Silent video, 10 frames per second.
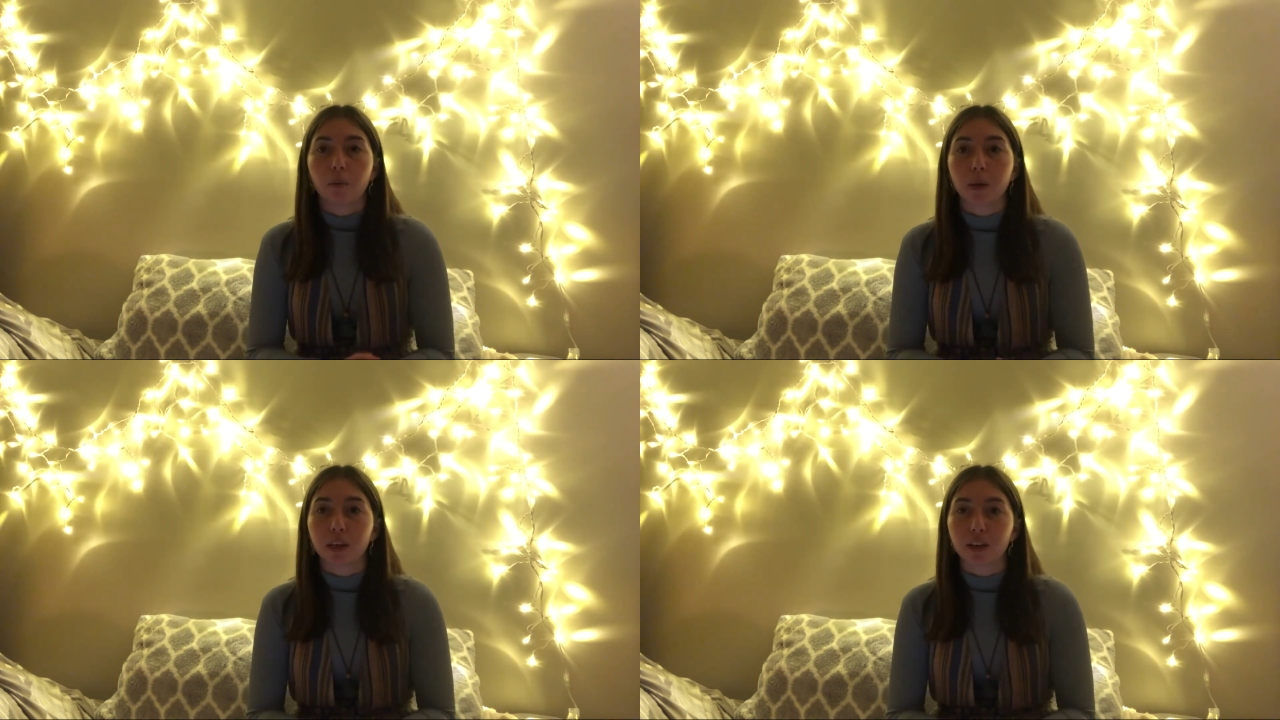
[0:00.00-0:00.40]

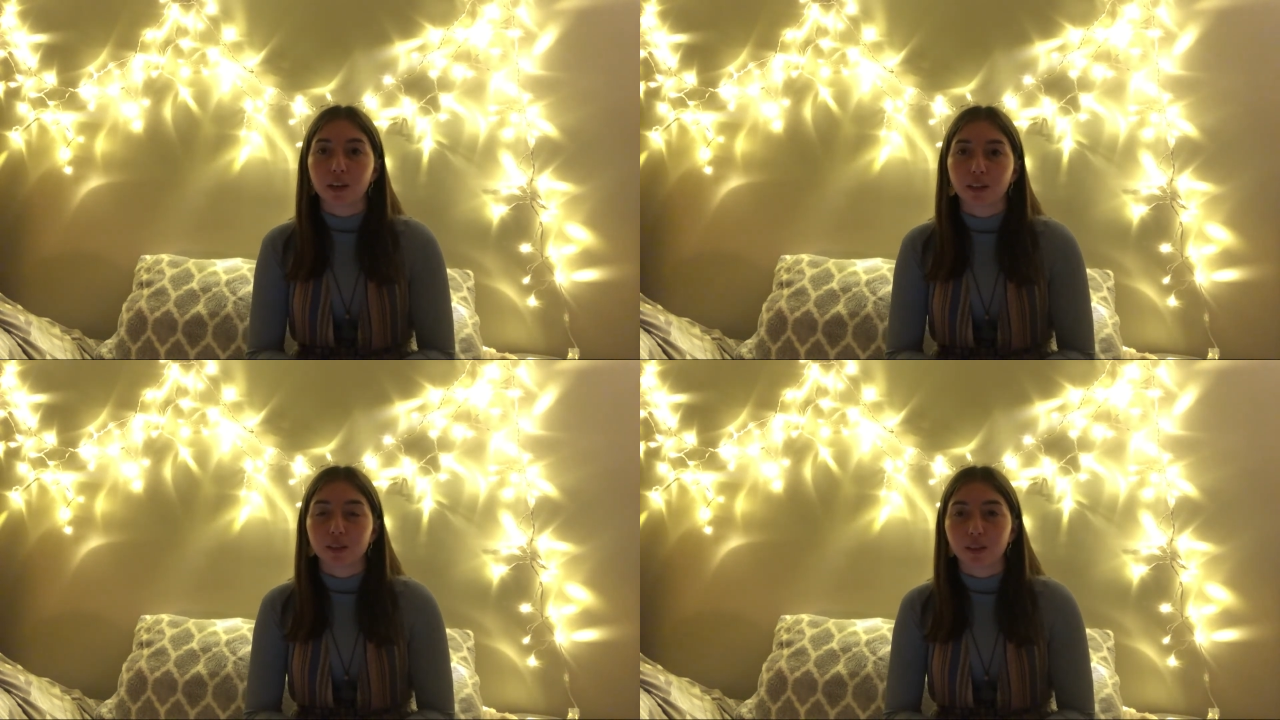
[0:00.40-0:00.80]

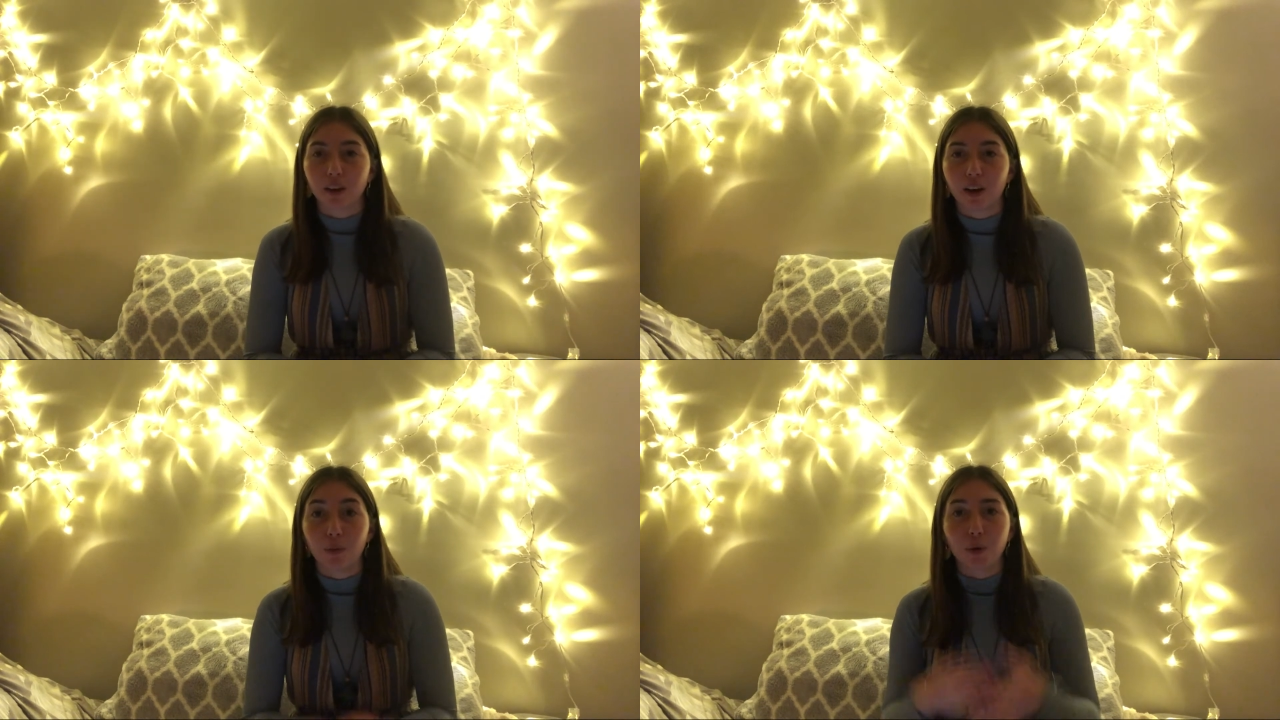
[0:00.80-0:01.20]
because
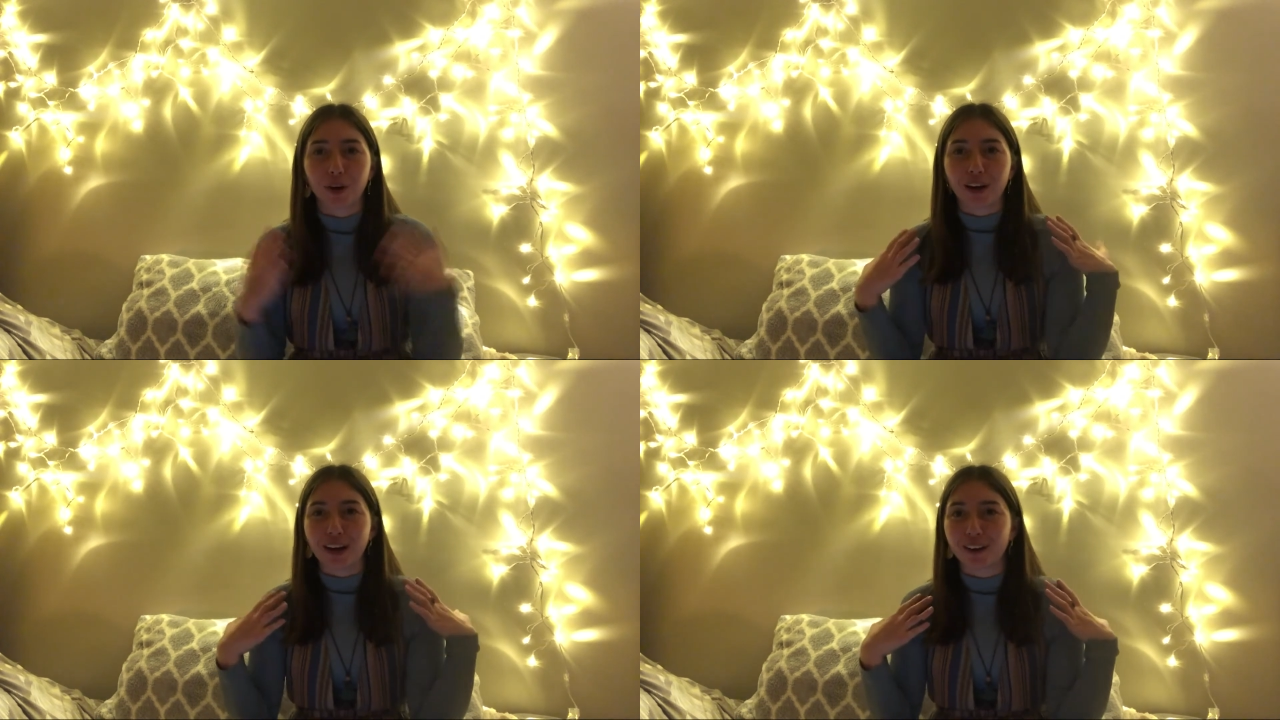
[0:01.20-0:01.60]

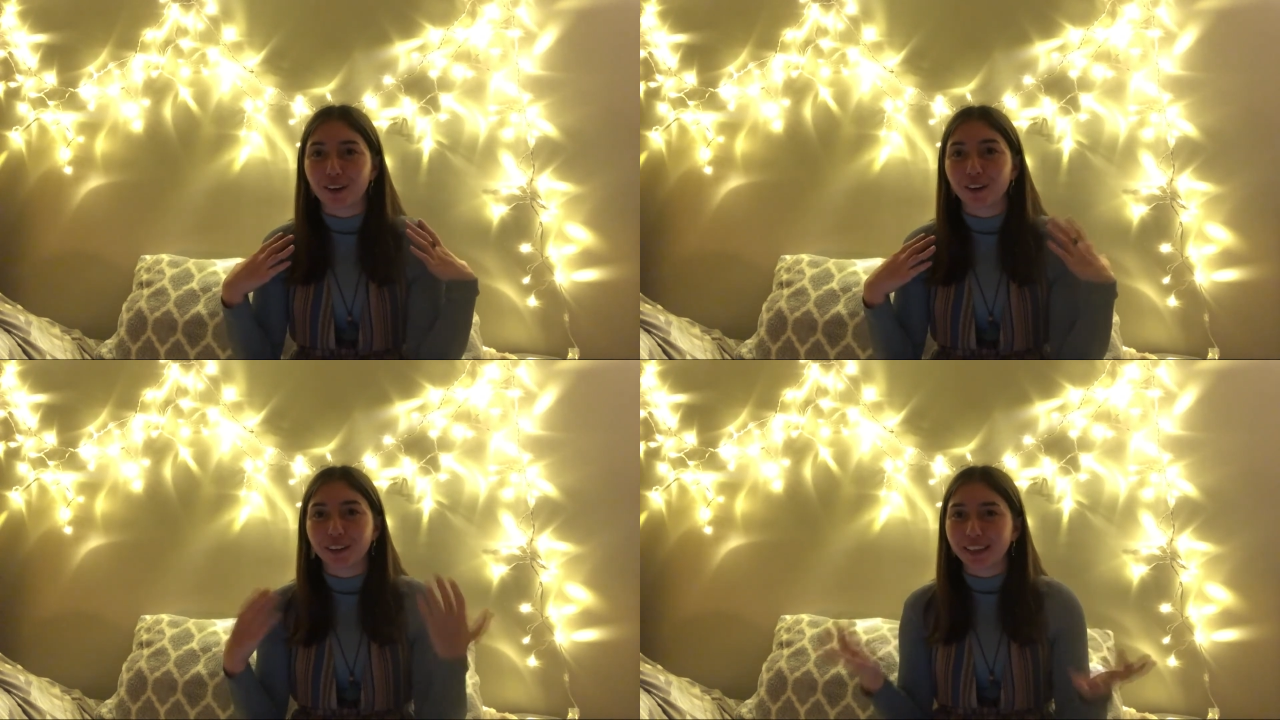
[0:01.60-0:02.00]
we're
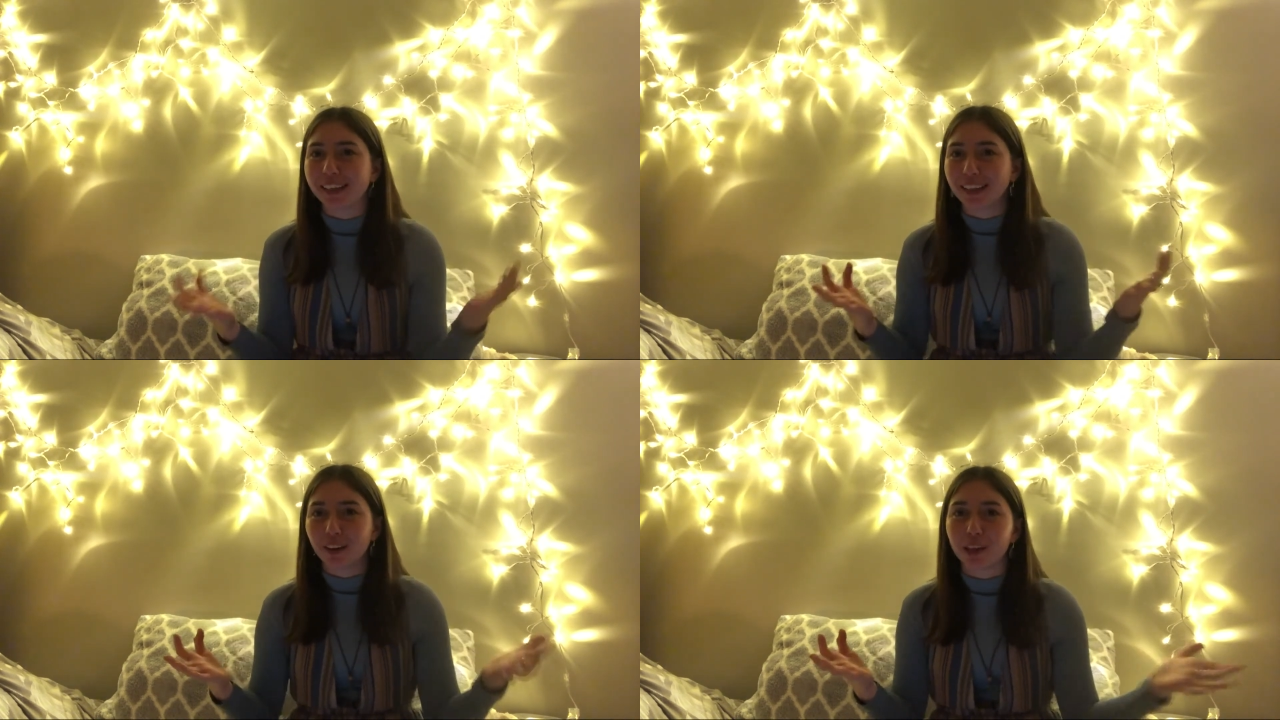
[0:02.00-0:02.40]

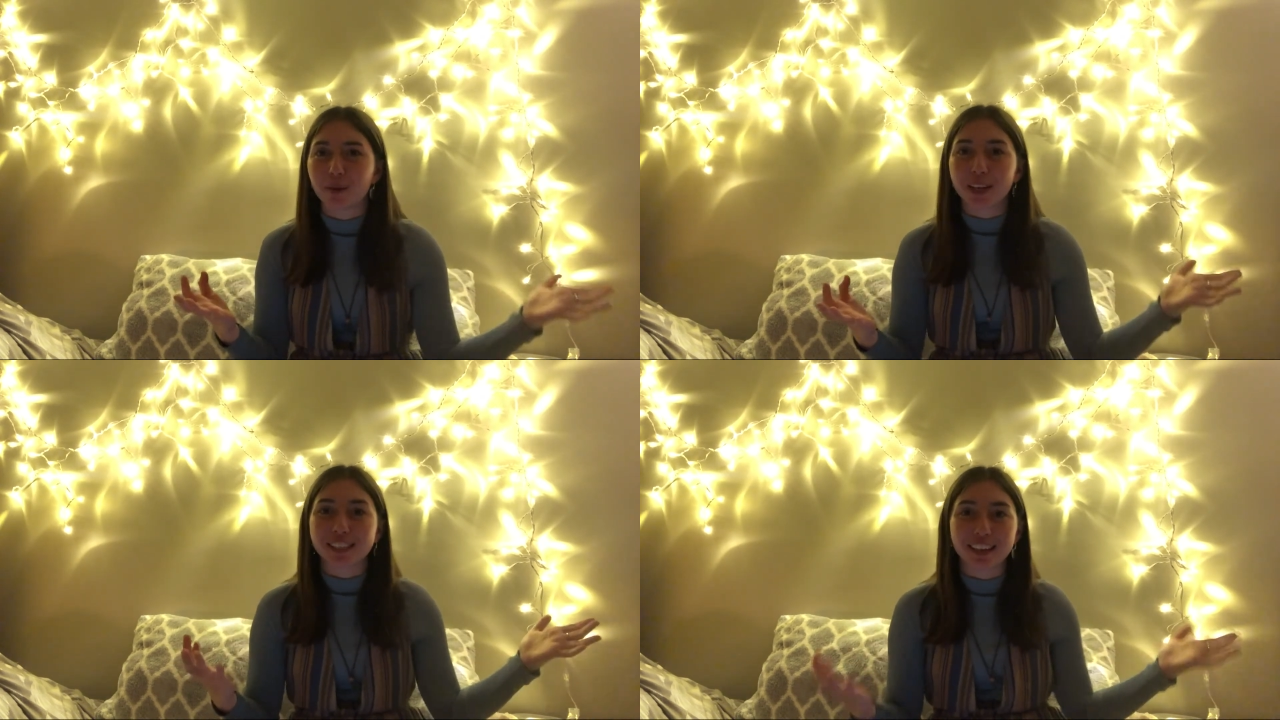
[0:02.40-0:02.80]
currently here in
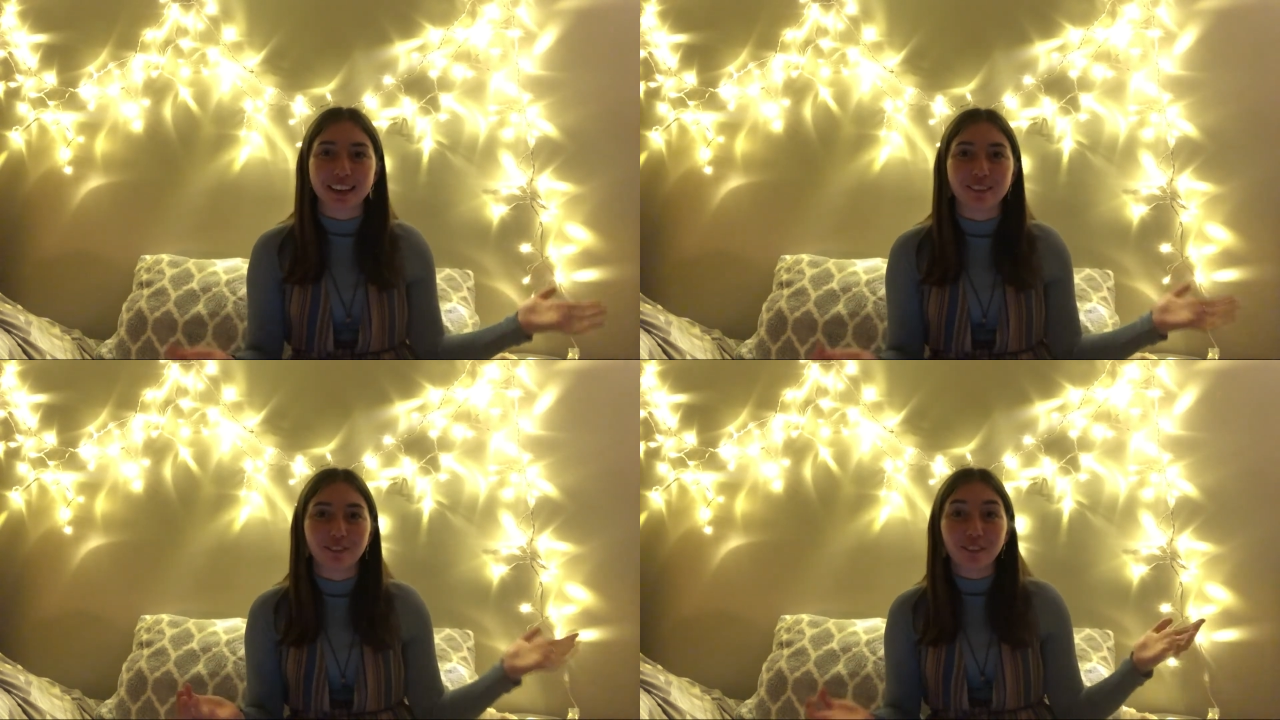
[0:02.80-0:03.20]
the US
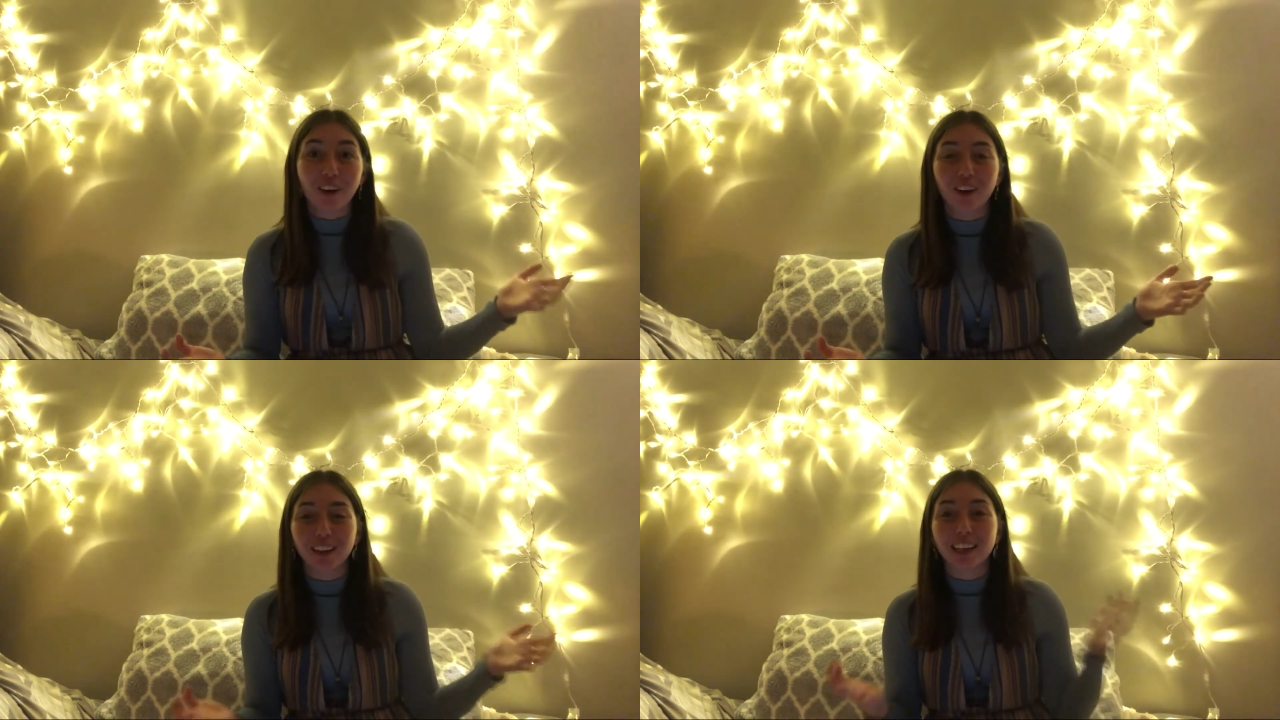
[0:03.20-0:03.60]
in
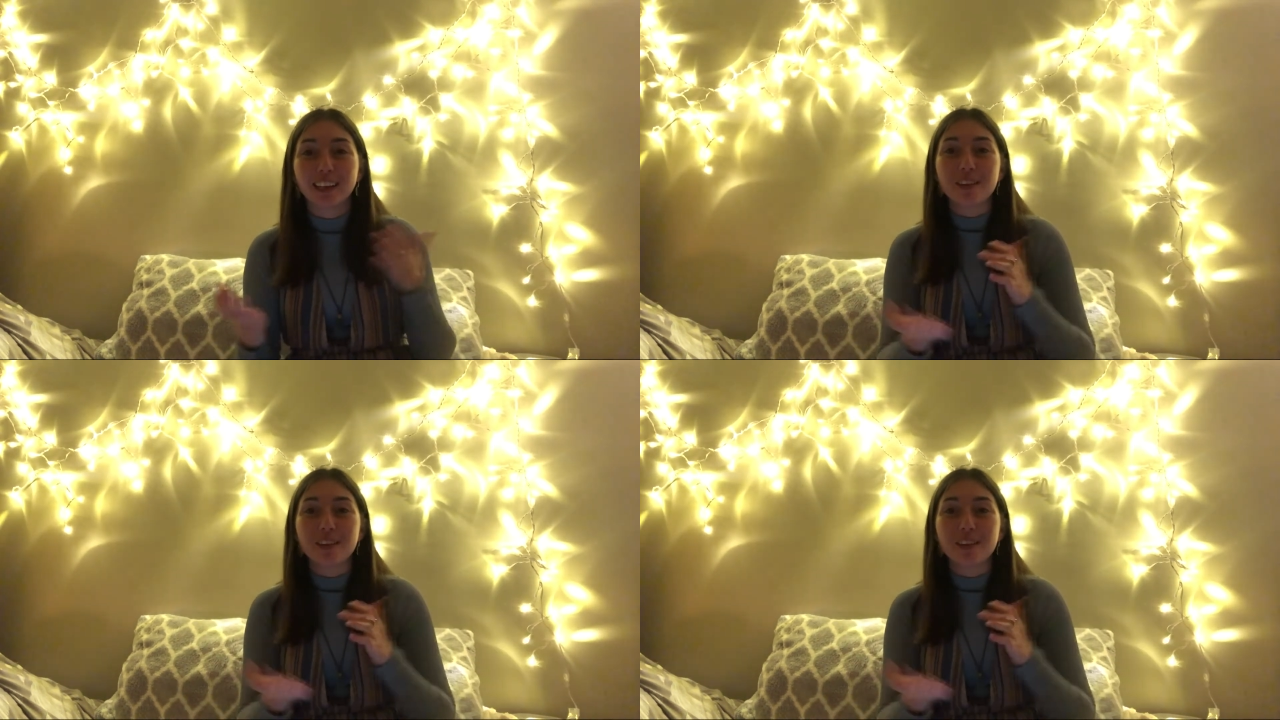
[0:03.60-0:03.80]
fall.